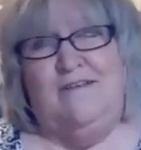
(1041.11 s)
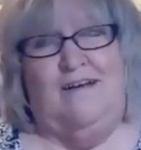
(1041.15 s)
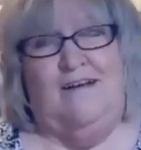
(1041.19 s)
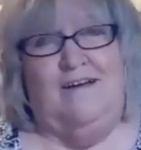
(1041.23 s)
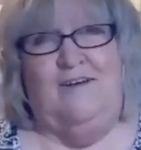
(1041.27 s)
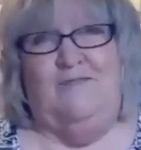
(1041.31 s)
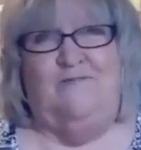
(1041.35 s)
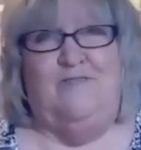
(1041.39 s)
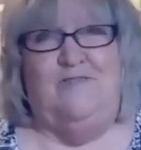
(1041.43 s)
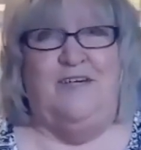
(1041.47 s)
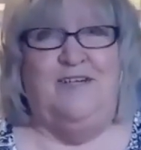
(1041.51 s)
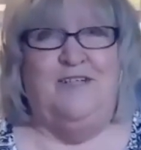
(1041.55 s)

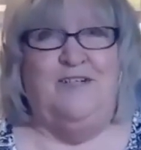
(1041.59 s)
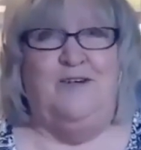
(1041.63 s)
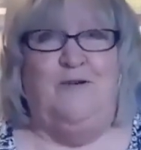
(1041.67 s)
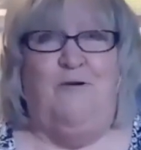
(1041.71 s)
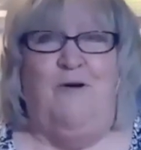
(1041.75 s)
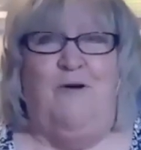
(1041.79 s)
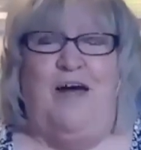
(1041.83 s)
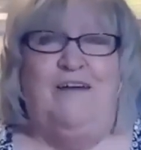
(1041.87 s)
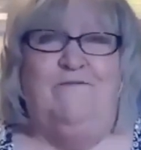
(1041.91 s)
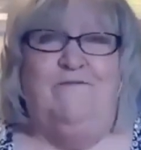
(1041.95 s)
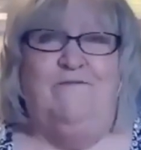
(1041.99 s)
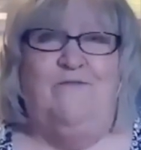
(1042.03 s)
I've done
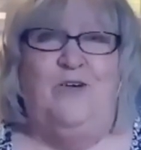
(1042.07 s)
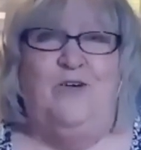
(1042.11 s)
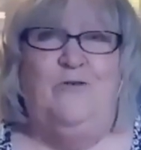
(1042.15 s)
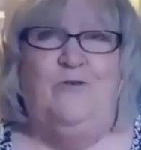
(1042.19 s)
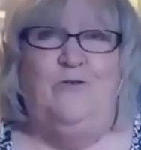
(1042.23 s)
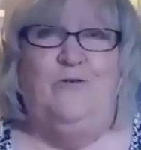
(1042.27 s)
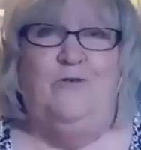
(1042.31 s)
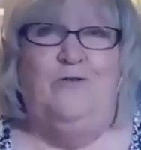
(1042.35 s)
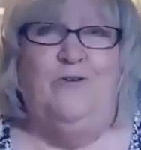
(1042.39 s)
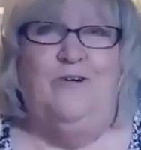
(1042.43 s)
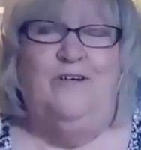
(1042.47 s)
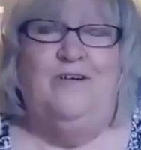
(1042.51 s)
quite a
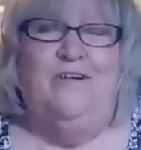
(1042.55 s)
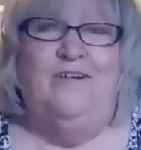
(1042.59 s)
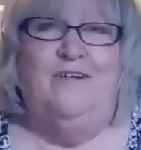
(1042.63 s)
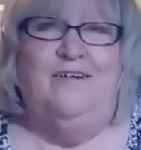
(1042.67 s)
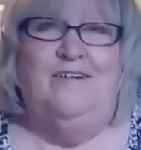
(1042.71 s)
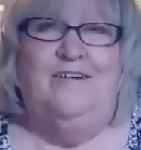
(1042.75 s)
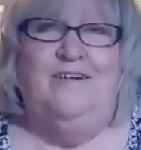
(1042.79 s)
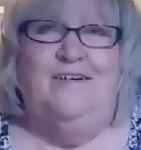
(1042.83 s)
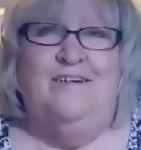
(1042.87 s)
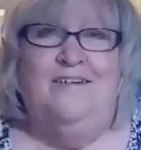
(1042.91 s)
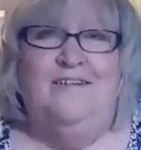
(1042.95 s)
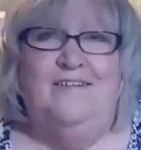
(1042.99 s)
few
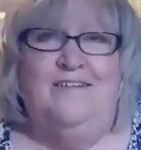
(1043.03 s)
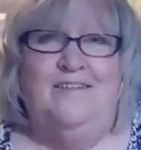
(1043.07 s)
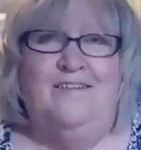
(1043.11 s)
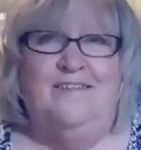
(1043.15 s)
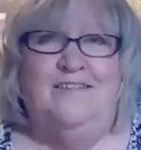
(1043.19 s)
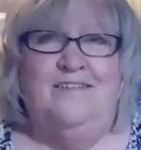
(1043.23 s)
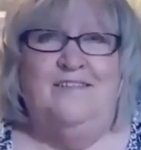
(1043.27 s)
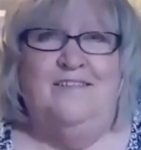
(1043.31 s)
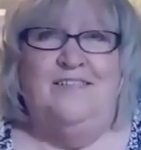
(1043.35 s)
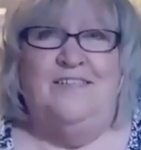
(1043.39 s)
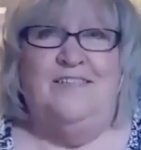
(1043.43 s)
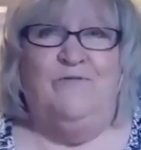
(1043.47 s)

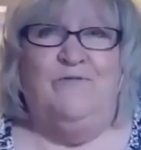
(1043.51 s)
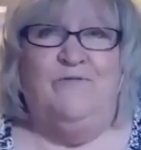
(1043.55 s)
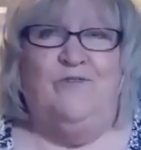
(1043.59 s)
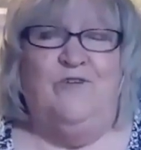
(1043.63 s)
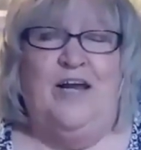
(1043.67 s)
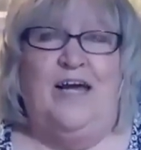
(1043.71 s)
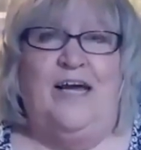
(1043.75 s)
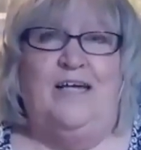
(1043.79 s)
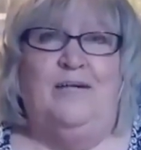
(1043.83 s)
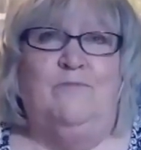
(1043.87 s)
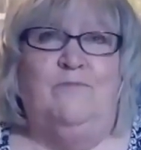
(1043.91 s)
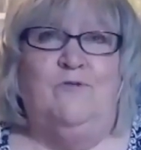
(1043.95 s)

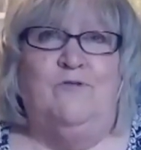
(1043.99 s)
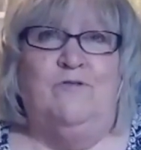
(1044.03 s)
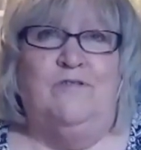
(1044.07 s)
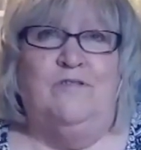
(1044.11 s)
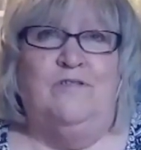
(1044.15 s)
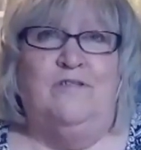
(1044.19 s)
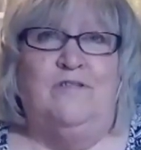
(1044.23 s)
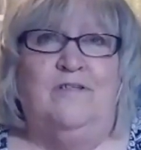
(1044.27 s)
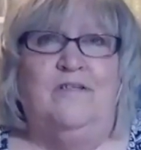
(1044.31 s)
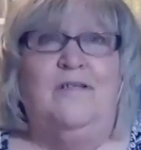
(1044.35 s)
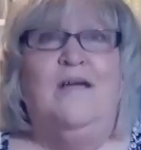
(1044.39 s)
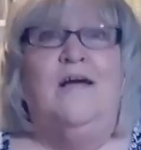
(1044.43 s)
different
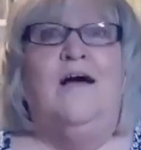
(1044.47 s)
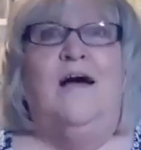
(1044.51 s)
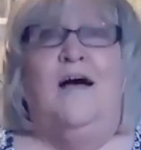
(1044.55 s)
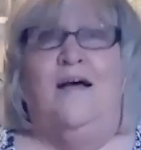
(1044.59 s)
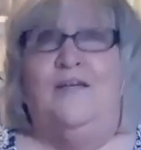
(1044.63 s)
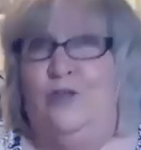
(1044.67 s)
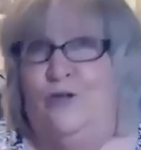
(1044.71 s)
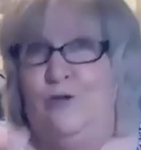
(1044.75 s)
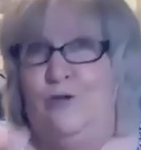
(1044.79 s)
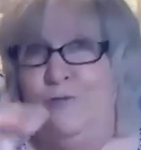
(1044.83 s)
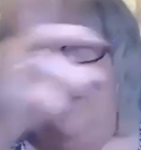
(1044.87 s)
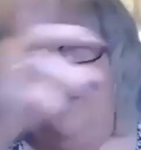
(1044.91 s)
animals.
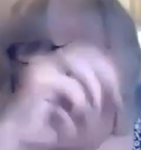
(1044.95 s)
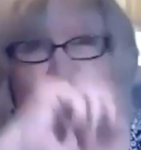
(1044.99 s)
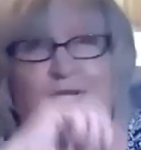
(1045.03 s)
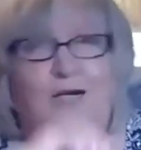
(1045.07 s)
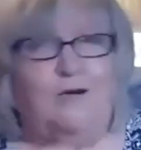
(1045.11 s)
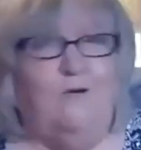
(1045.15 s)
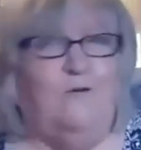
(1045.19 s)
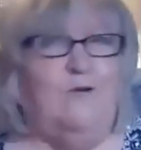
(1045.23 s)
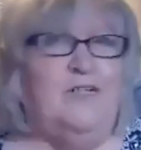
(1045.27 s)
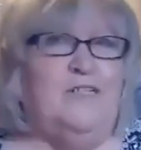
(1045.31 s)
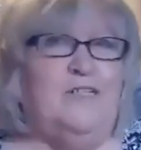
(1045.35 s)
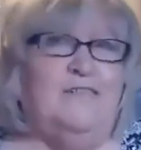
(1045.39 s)
Your
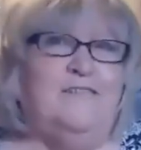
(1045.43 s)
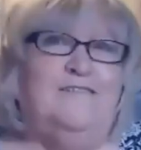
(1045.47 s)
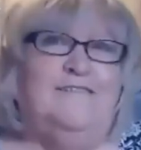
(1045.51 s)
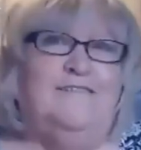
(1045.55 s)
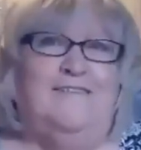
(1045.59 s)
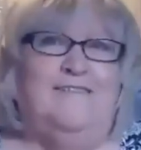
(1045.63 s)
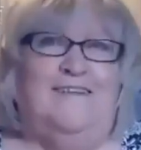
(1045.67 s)
penguin?